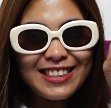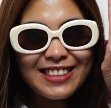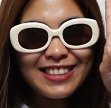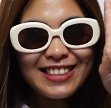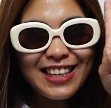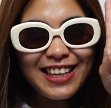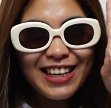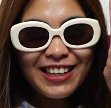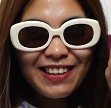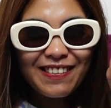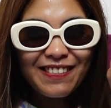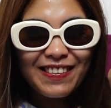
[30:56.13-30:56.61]

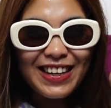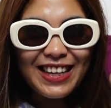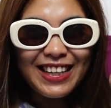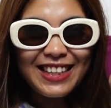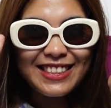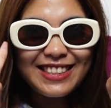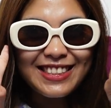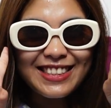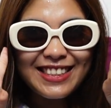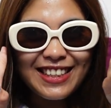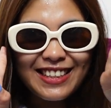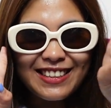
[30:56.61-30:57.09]
See you and
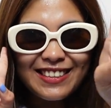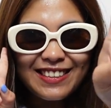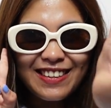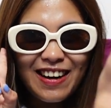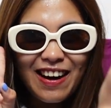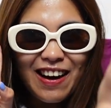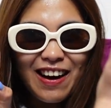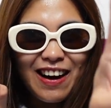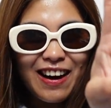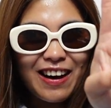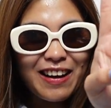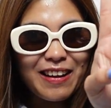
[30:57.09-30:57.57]
I'll see you
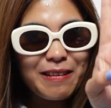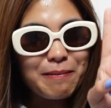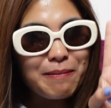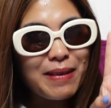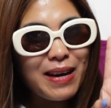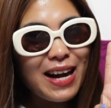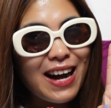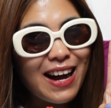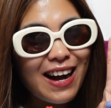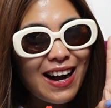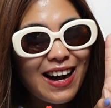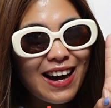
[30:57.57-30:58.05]
on
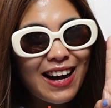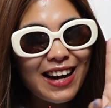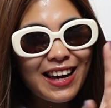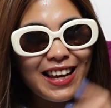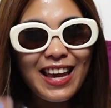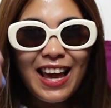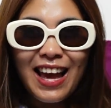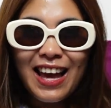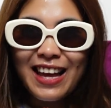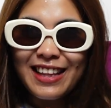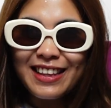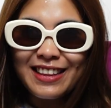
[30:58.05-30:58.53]

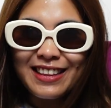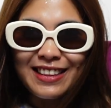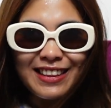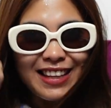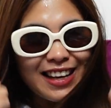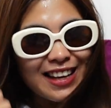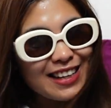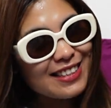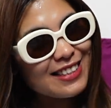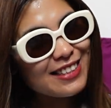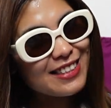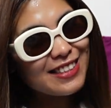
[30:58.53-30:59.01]
my
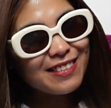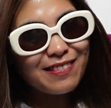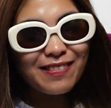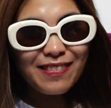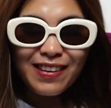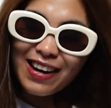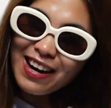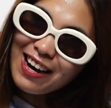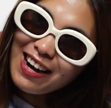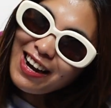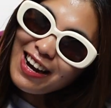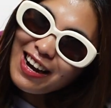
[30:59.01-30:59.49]
next
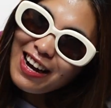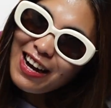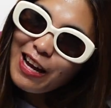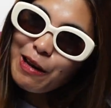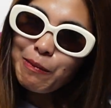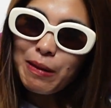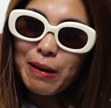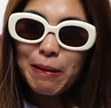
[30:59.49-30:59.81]
one.